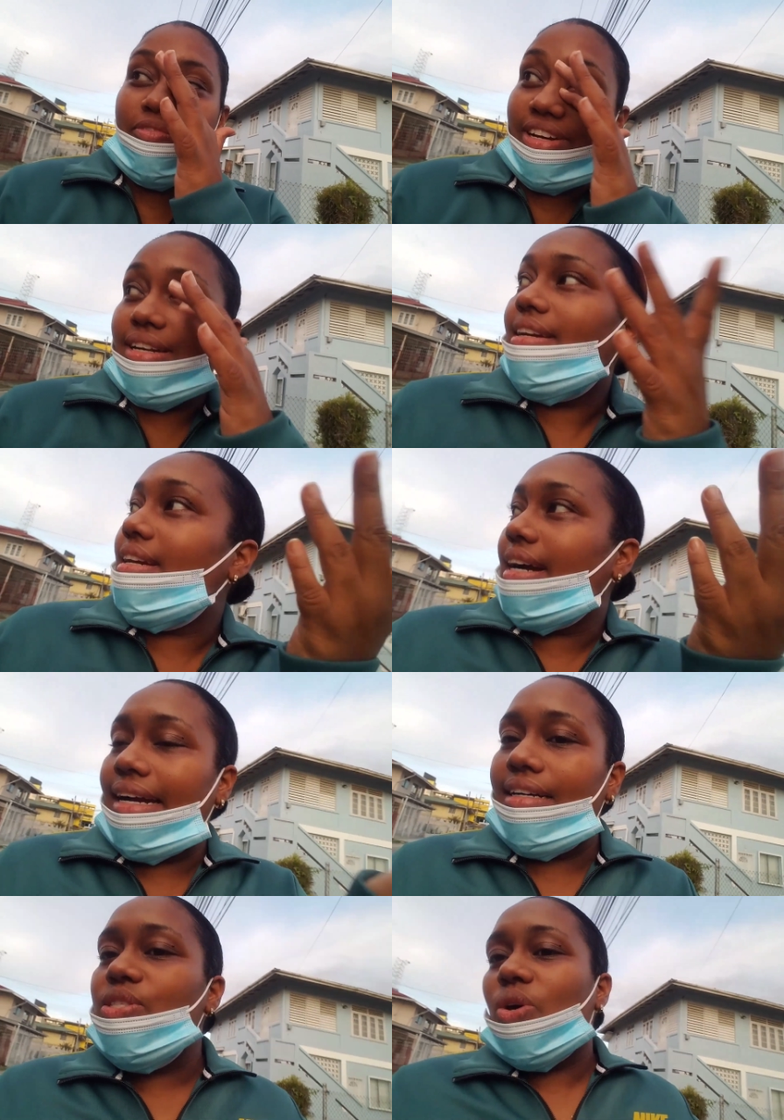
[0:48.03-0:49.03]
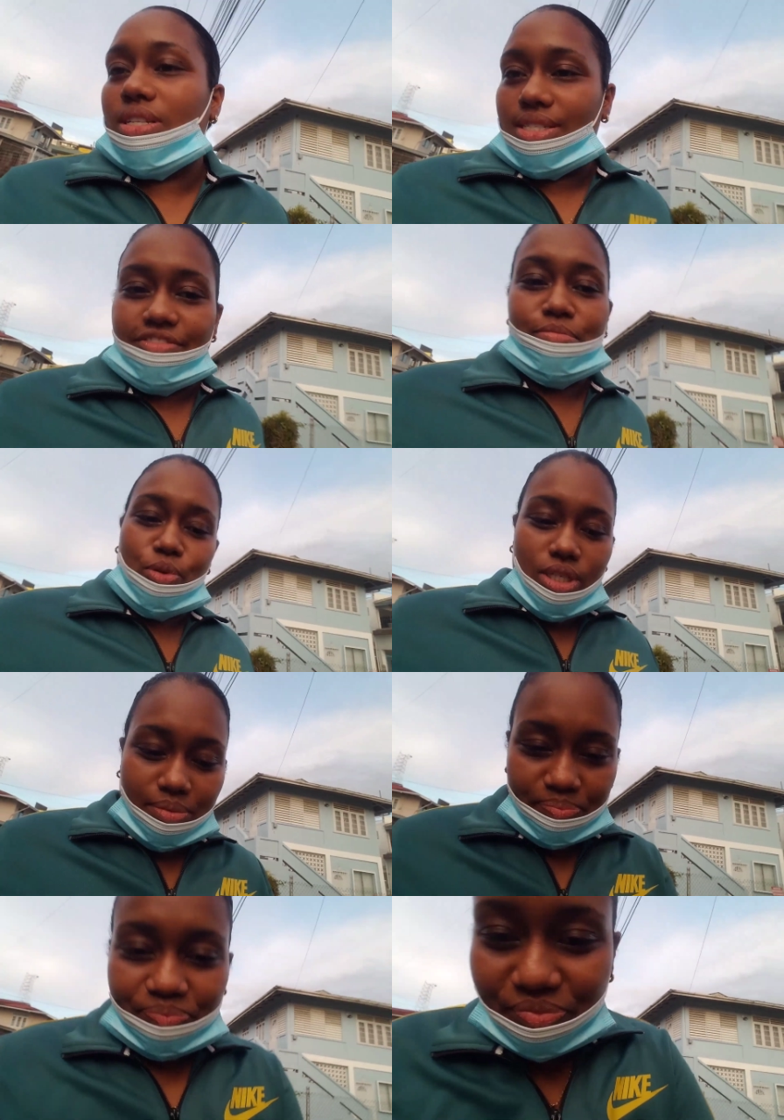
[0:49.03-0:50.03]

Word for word: I'm feeling in a kind of talkative mood.